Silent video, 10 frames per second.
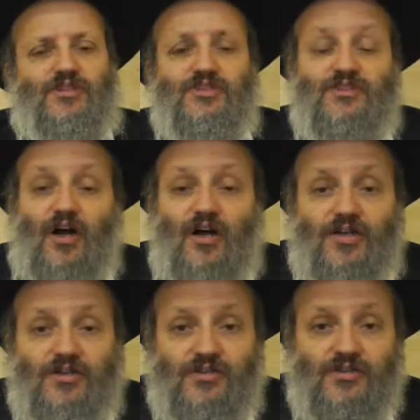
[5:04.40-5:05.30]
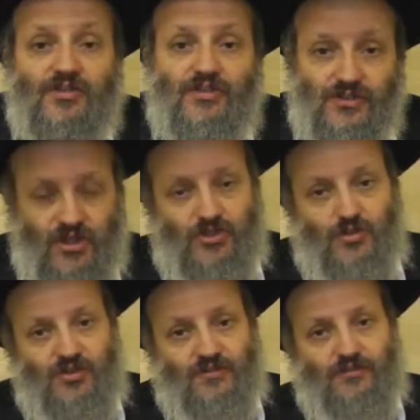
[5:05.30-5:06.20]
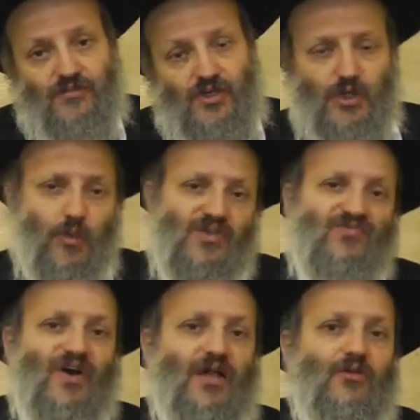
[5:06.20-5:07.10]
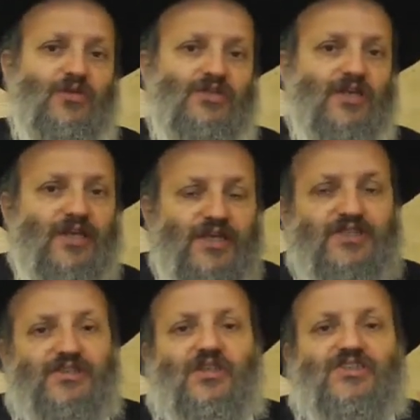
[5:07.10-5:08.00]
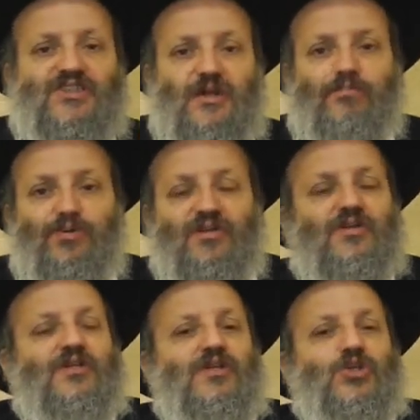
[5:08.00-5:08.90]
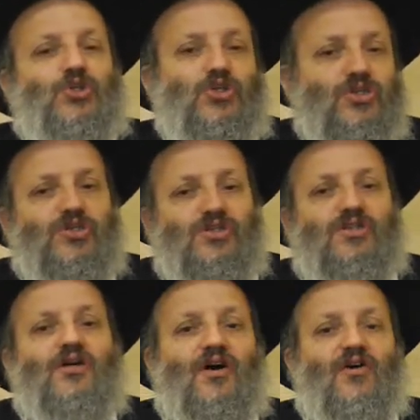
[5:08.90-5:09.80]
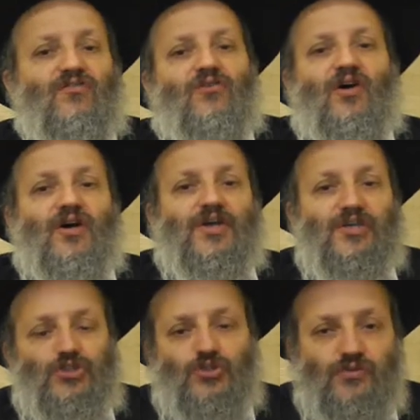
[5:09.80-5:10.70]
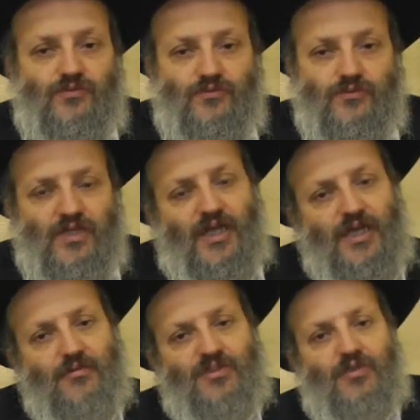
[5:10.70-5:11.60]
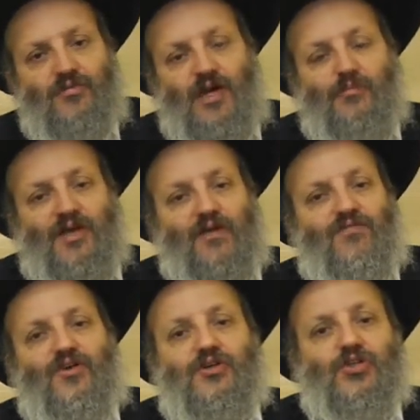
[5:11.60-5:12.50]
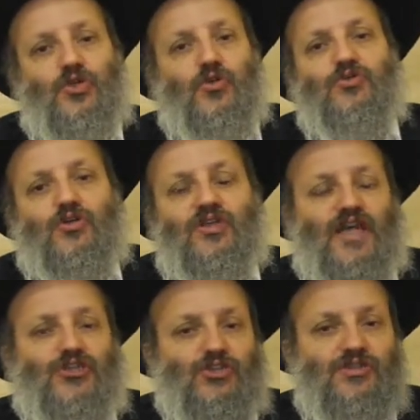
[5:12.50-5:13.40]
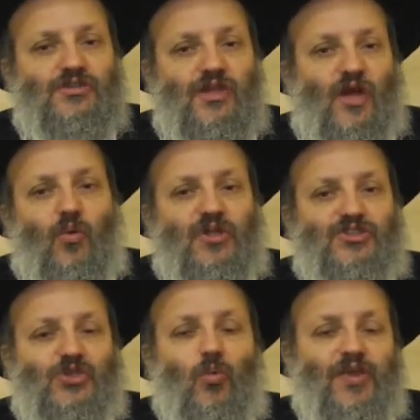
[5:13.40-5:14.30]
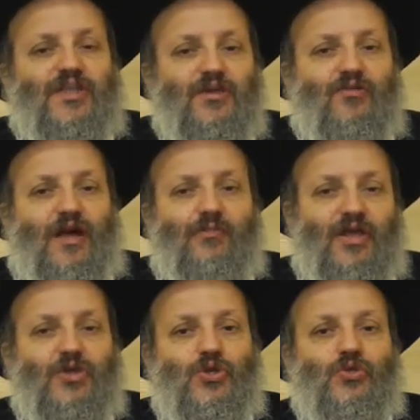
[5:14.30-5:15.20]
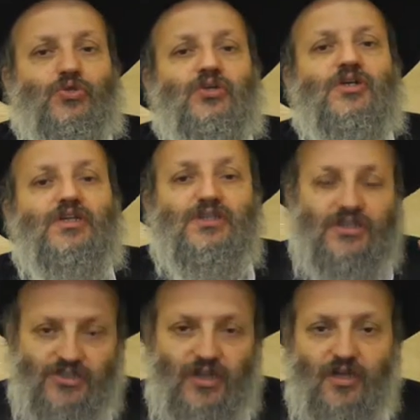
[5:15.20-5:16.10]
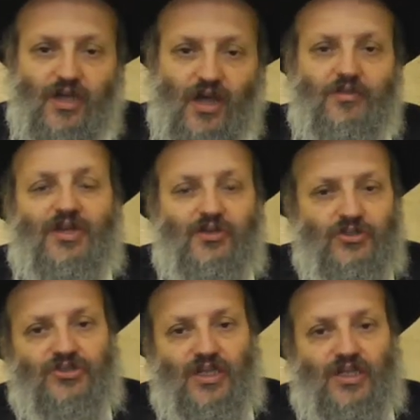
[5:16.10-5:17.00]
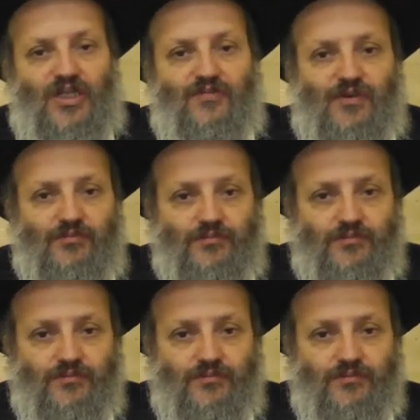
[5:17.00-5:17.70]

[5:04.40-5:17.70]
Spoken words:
the entire schedule. And he would follow it as a simple, good, fine Jew. And even the rabbi had a very close connection. Once a week the rabbi knew he's going to come in and he's going to give him